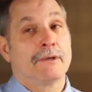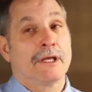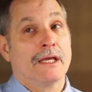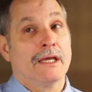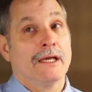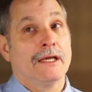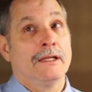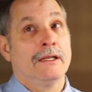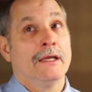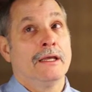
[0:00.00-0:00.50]

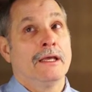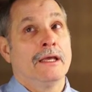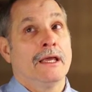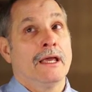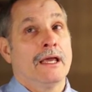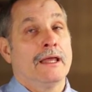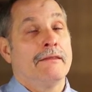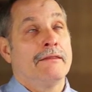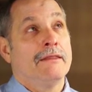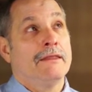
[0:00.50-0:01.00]
Ken,
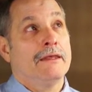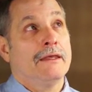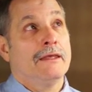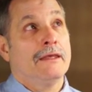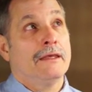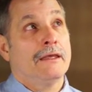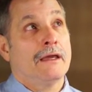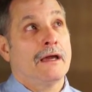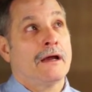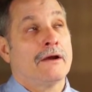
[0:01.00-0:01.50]

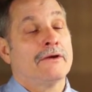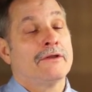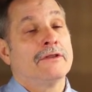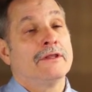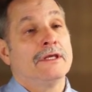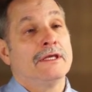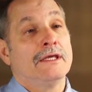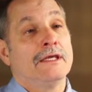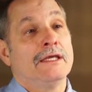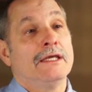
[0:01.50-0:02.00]
are
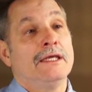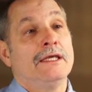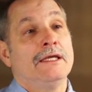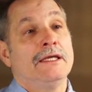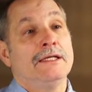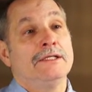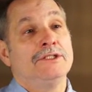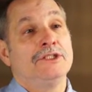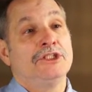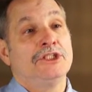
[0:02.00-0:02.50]
the
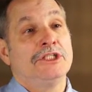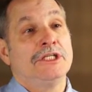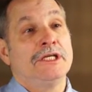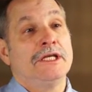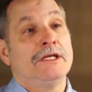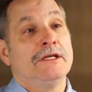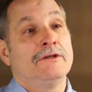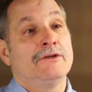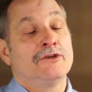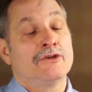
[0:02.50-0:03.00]

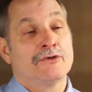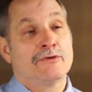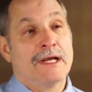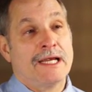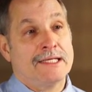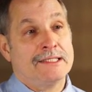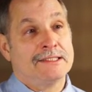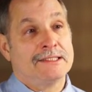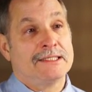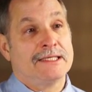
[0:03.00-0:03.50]
EEG
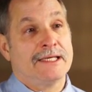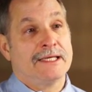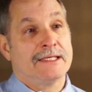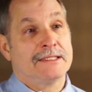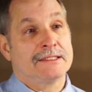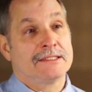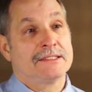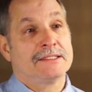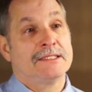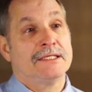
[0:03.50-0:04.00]

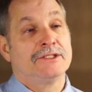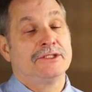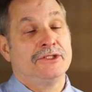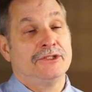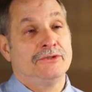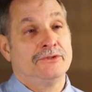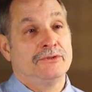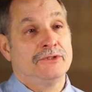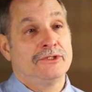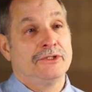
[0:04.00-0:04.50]
tracings that
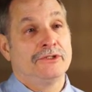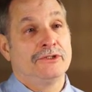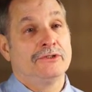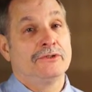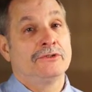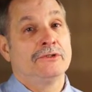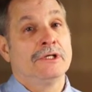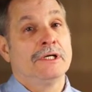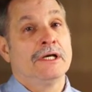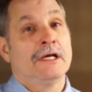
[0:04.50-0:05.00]
you
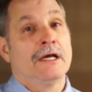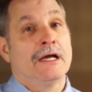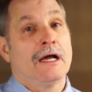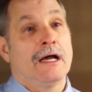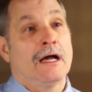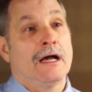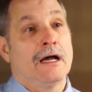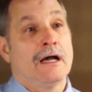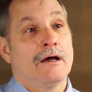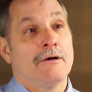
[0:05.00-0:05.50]
do
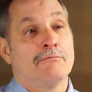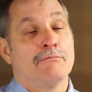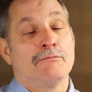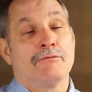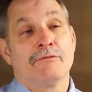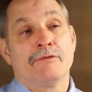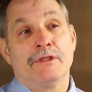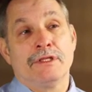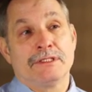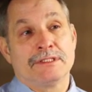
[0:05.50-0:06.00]

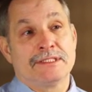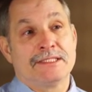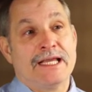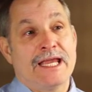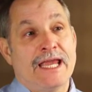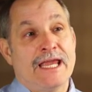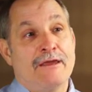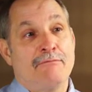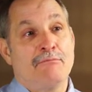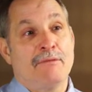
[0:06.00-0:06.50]
the
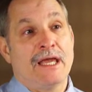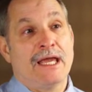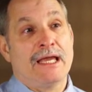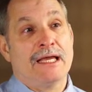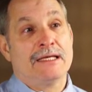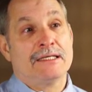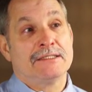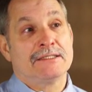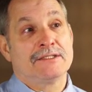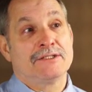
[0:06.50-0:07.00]
same
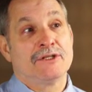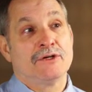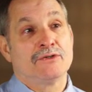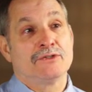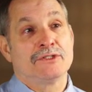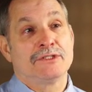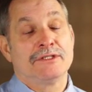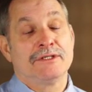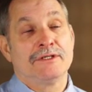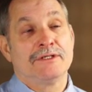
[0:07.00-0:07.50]
as
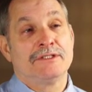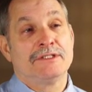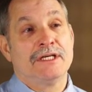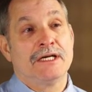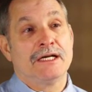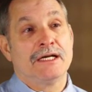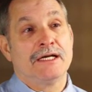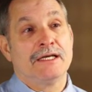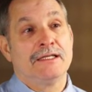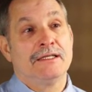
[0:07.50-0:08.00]
those that are
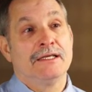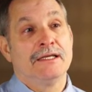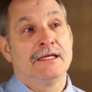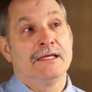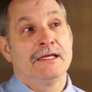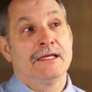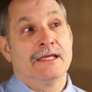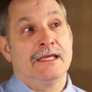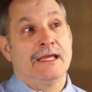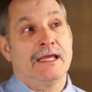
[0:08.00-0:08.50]
done
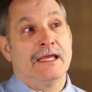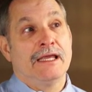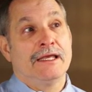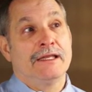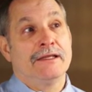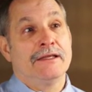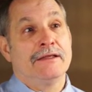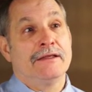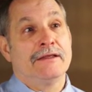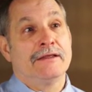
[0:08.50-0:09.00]

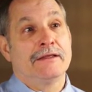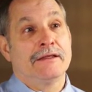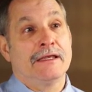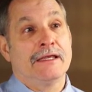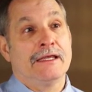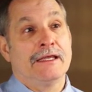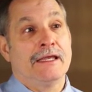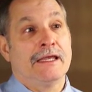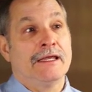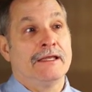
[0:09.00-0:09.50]

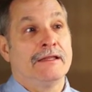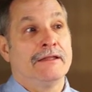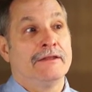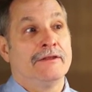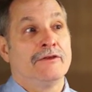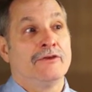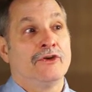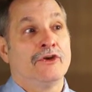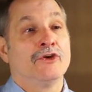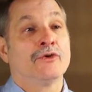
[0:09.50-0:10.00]

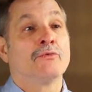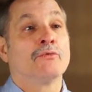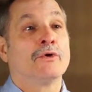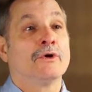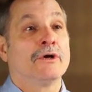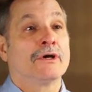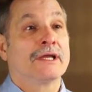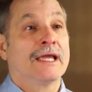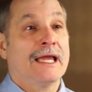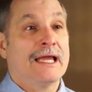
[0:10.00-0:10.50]
in your
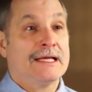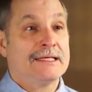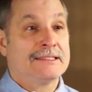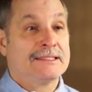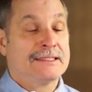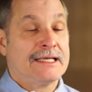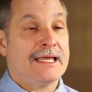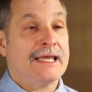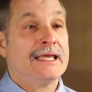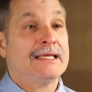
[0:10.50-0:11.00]
work
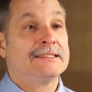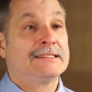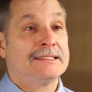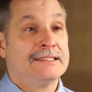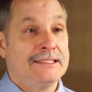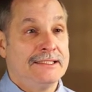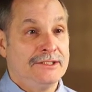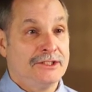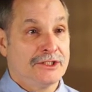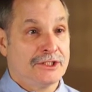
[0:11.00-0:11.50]
as a
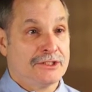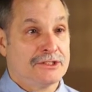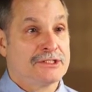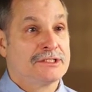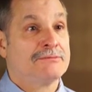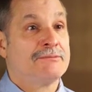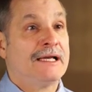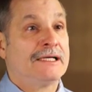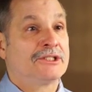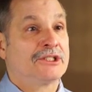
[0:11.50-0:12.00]

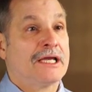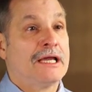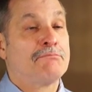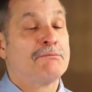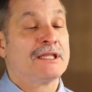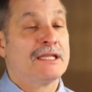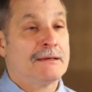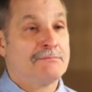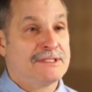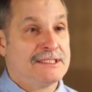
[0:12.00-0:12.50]

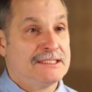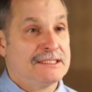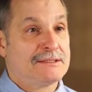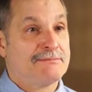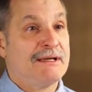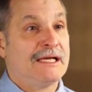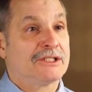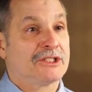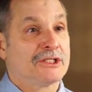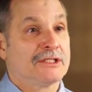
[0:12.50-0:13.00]
epilepsy
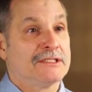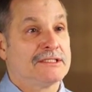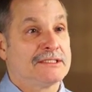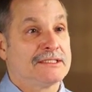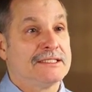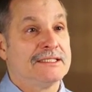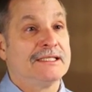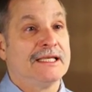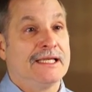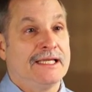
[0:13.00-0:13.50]

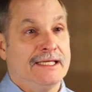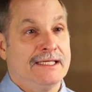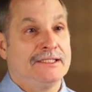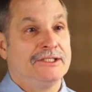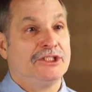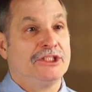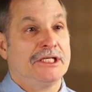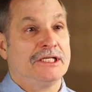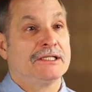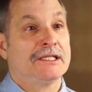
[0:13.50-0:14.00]
specialist in the
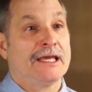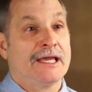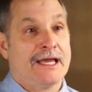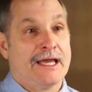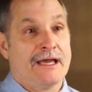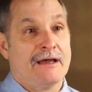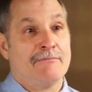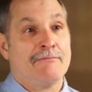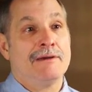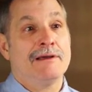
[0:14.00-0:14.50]
EEG
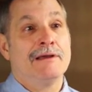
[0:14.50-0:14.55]
lab?